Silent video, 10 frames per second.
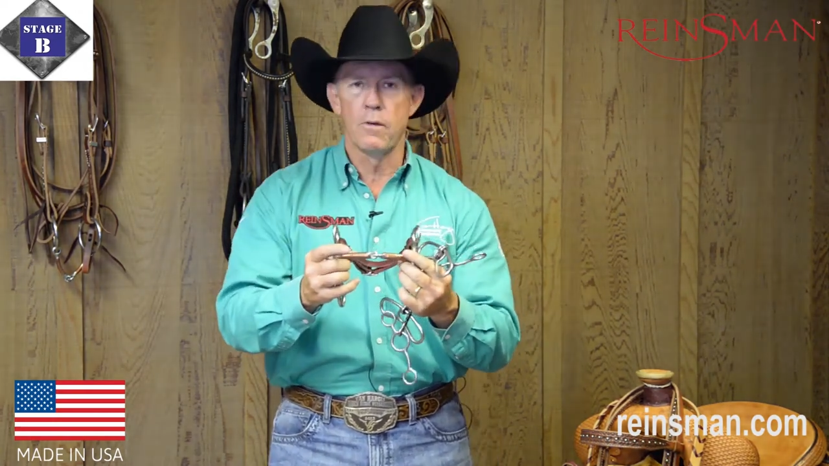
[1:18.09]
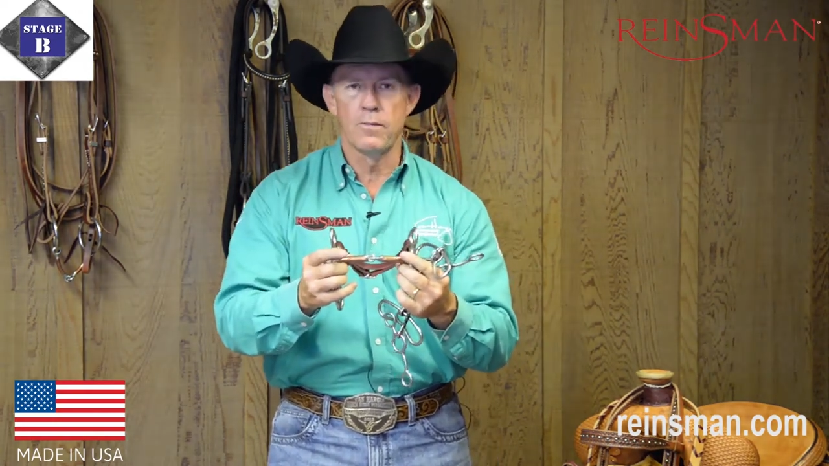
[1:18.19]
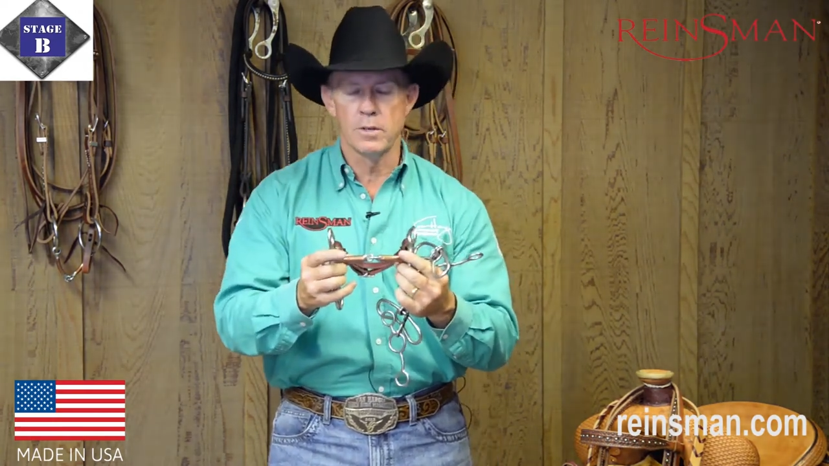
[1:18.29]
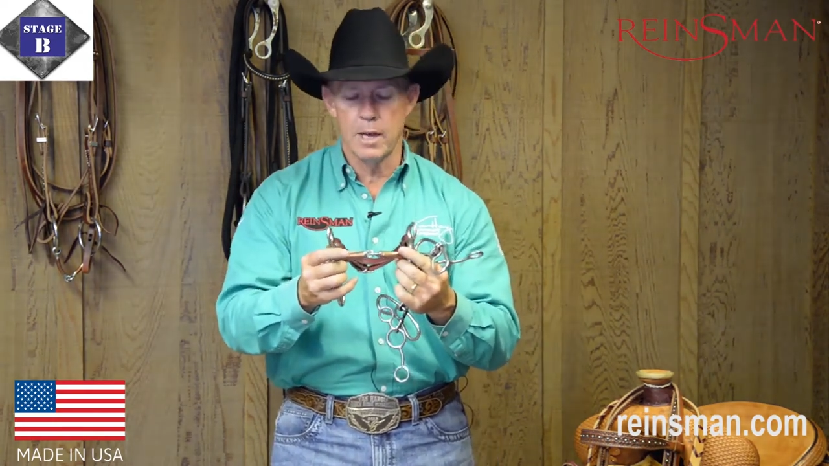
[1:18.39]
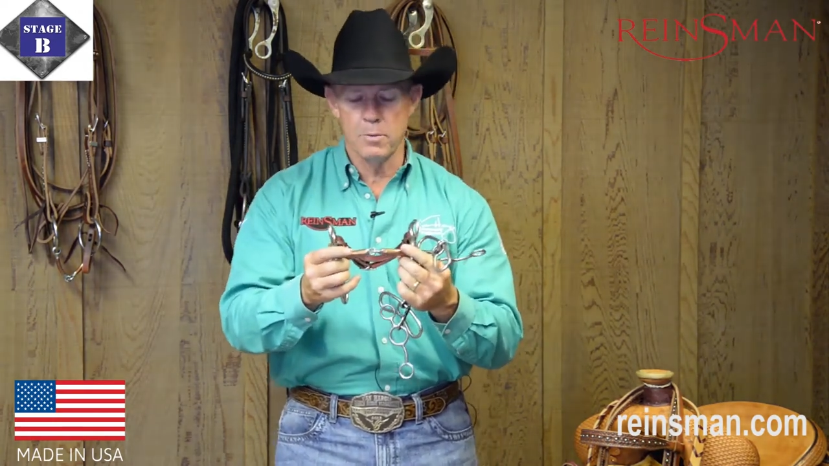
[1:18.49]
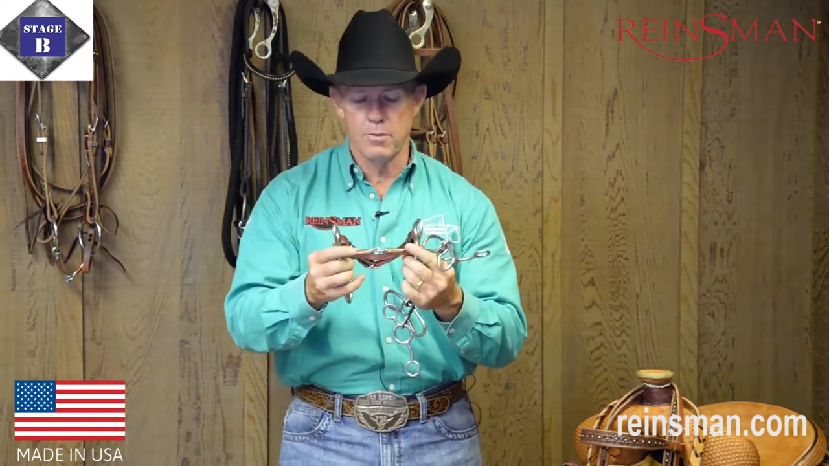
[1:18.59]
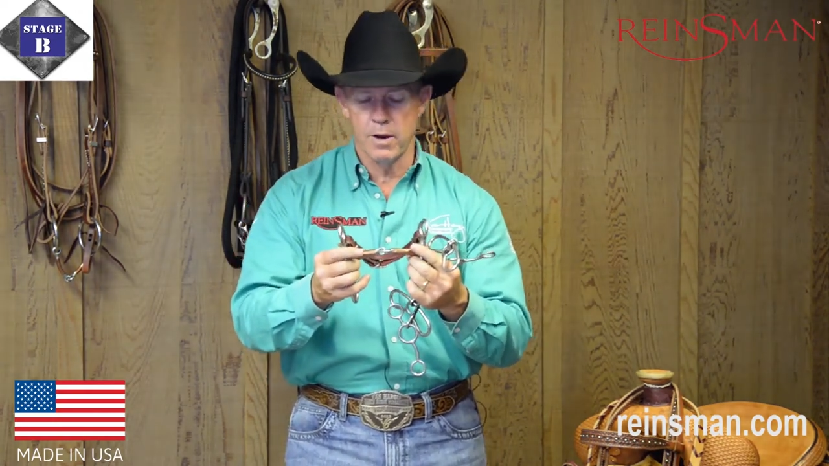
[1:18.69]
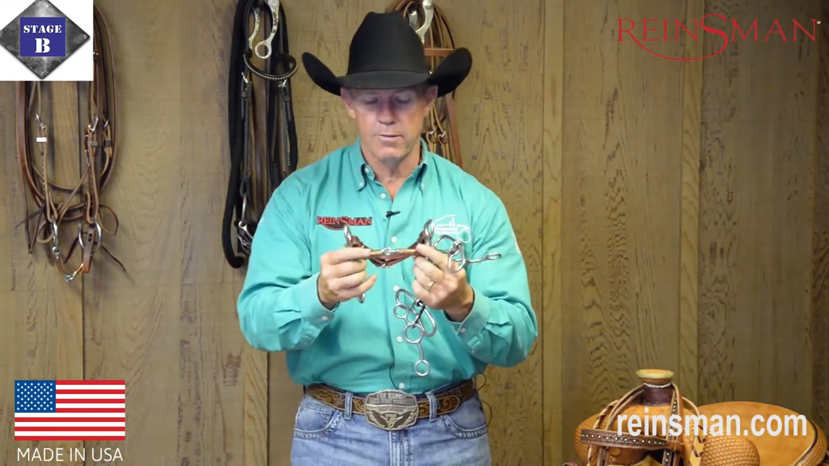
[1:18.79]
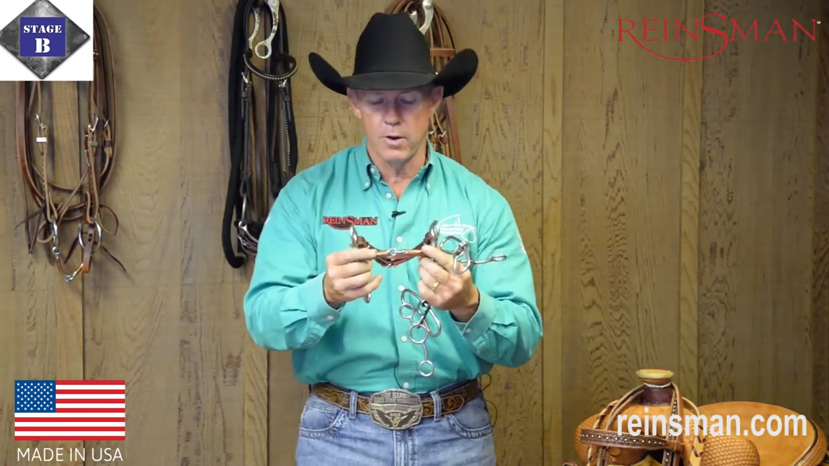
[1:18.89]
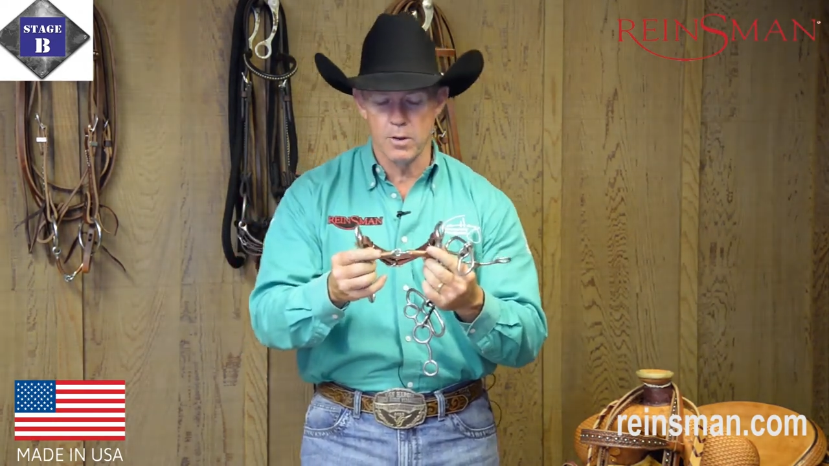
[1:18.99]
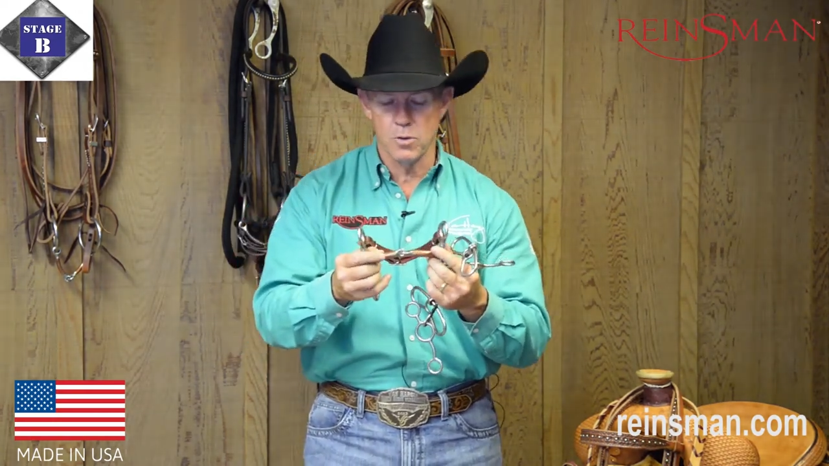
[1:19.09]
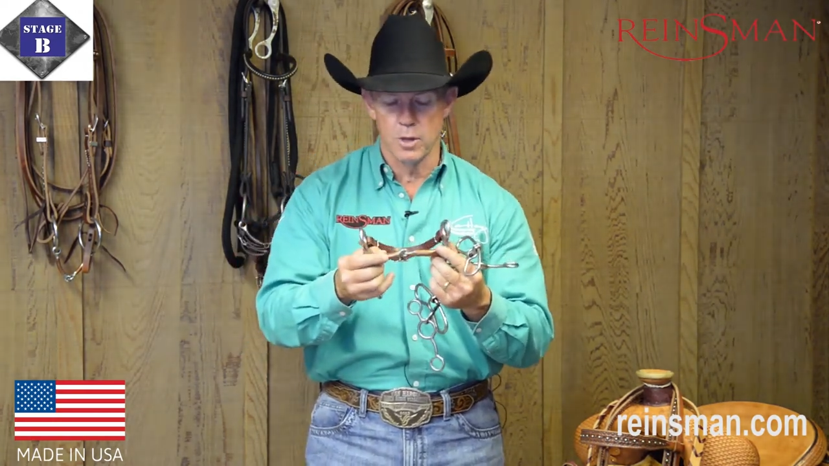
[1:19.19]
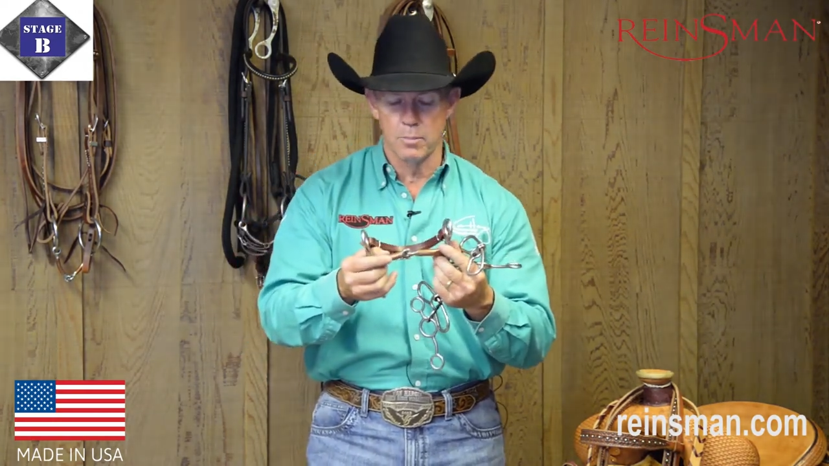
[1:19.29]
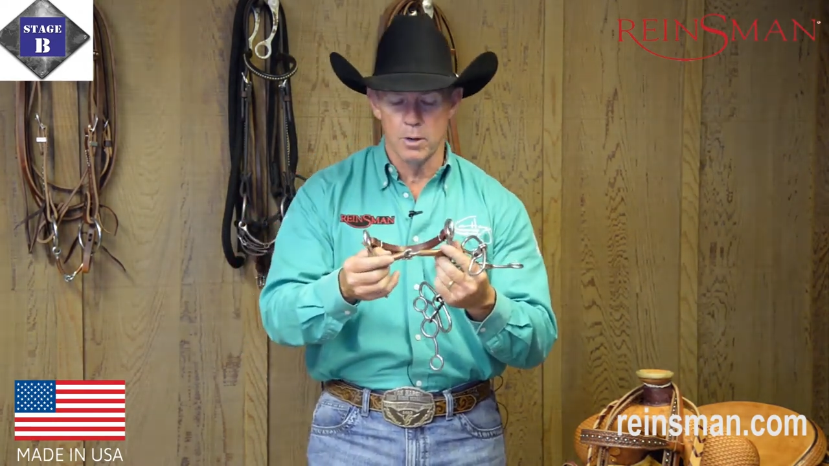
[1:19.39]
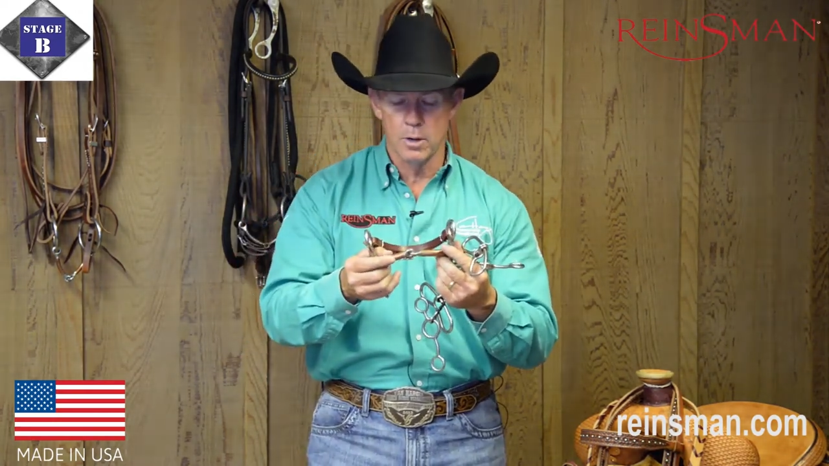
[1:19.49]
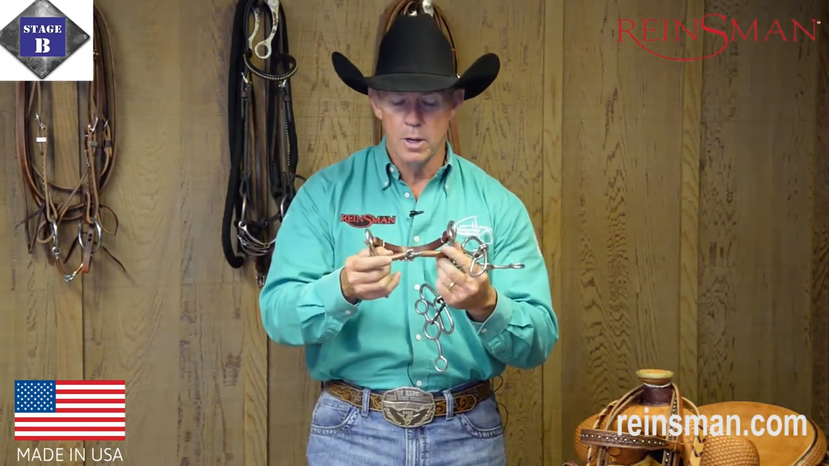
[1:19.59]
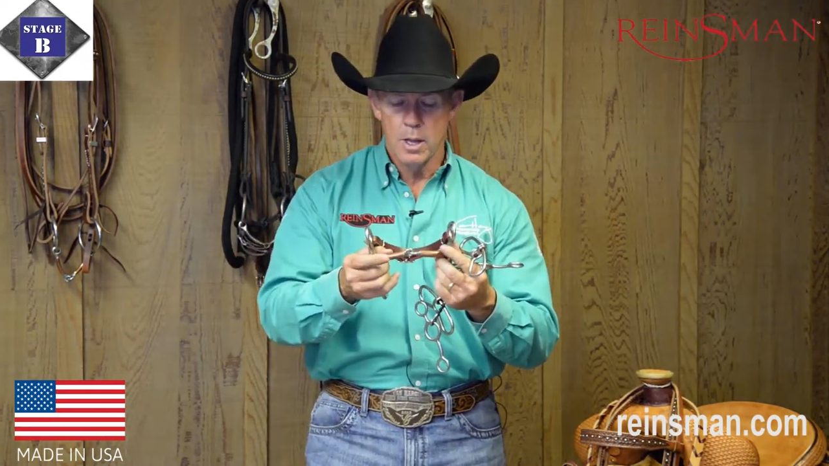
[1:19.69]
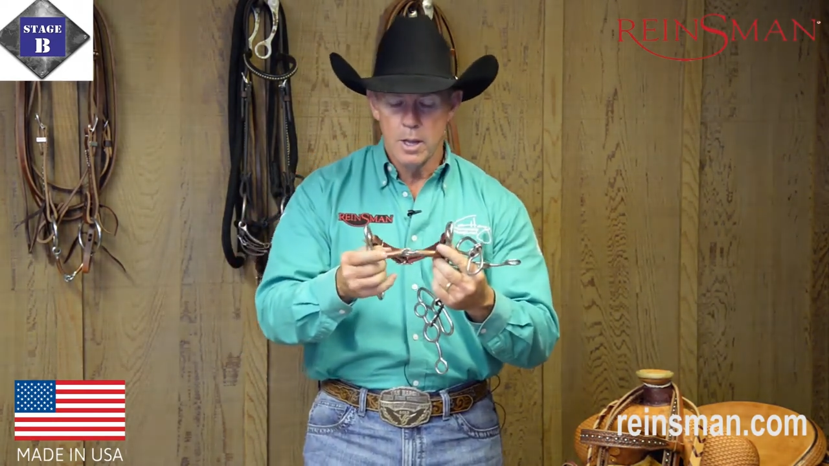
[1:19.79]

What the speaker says: oftentimes very, very similar.